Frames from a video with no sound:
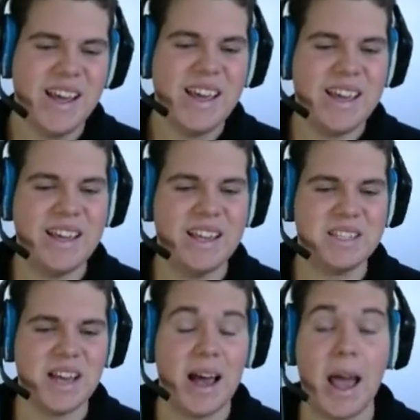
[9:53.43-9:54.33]

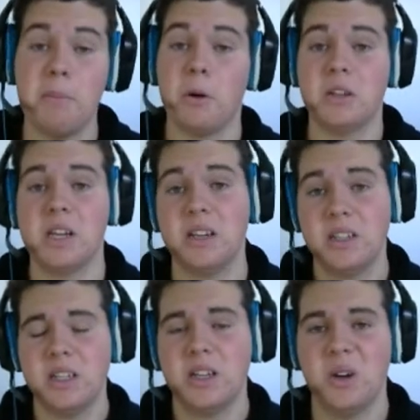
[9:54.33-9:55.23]
is Apoc Dud,
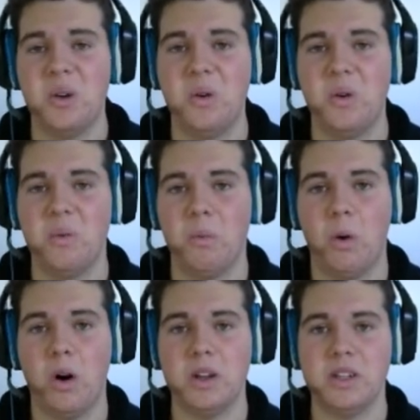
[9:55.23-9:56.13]
who
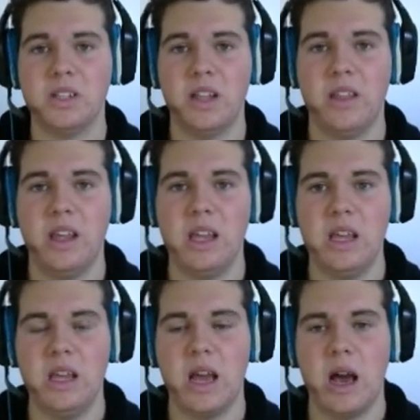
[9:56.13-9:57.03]
was
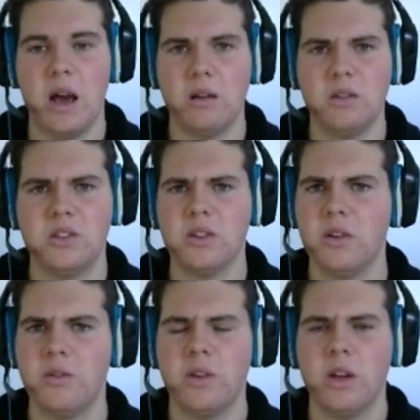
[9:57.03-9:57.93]
the sort
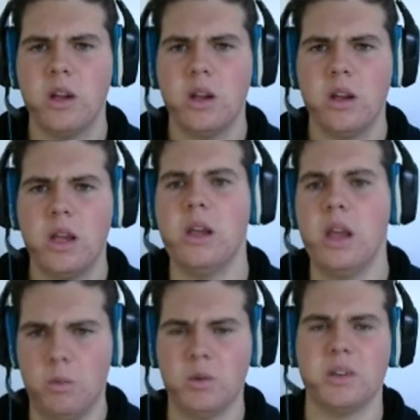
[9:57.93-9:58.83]
of
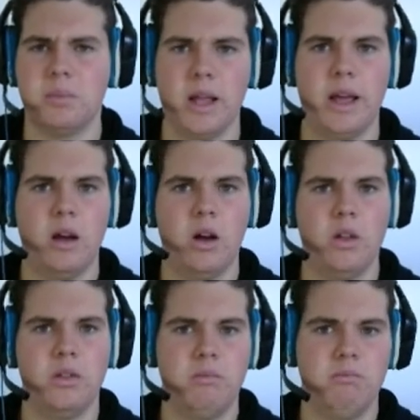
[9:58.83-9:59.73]
He was a player
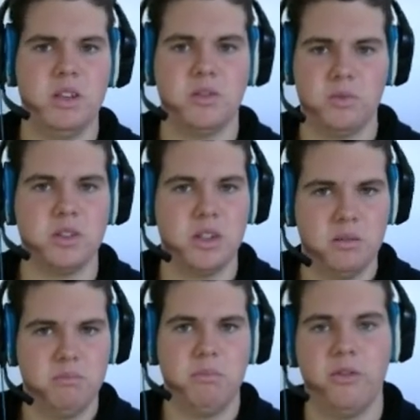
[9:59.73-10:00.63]
on this roster
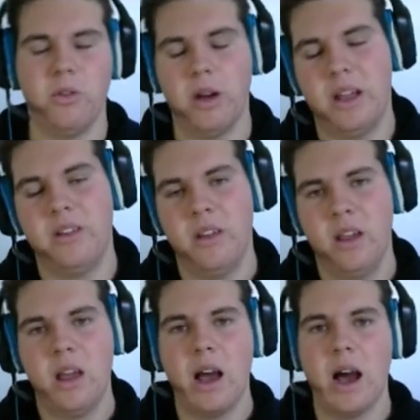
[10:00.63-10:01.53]
beforehand.
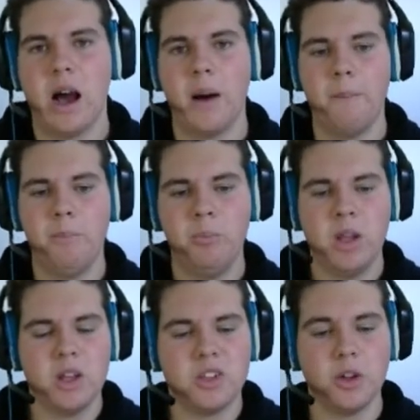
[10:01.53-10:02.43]
Um,
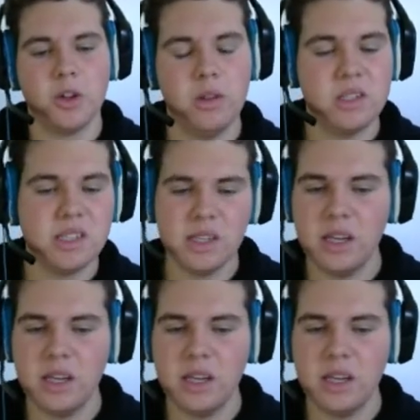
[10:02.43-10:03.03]
so this is an